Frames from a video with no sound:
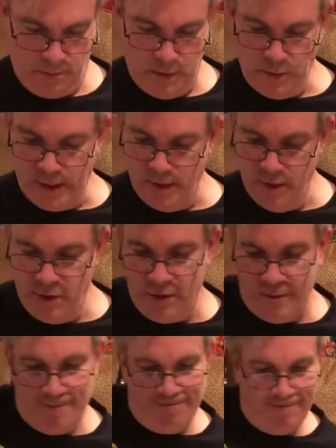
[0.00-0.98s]
Okay,
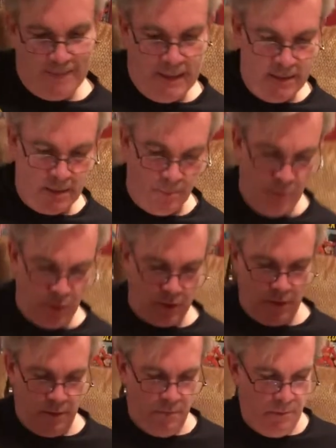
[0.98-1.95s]
this is a book
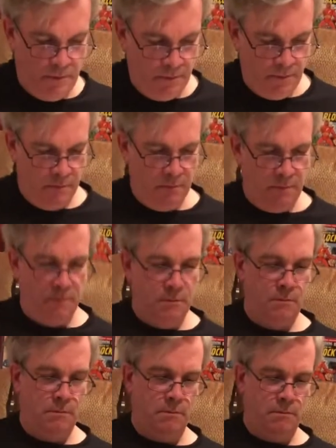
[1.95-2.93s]

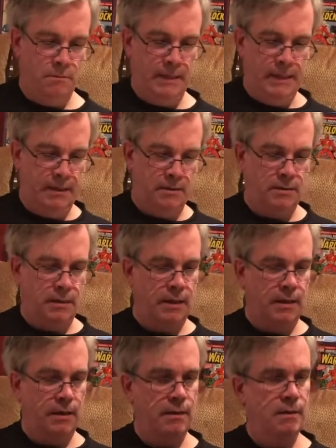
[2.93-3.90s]
that
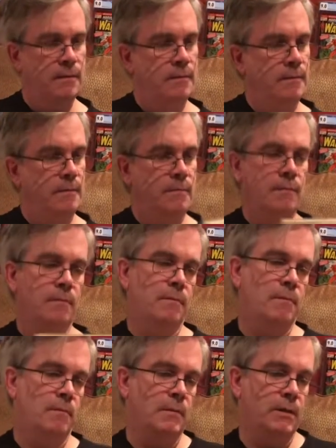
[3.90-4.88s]

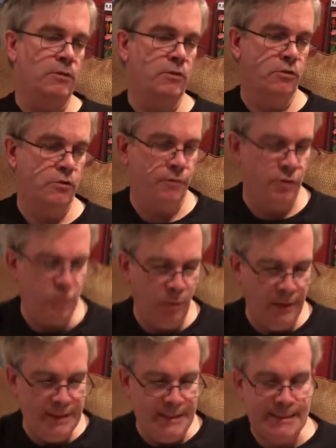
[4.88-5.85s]
I'm searching for. It's one
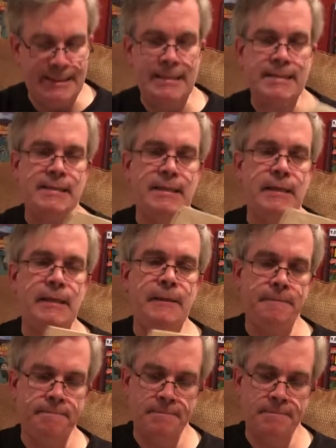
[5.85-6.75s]
of these DC,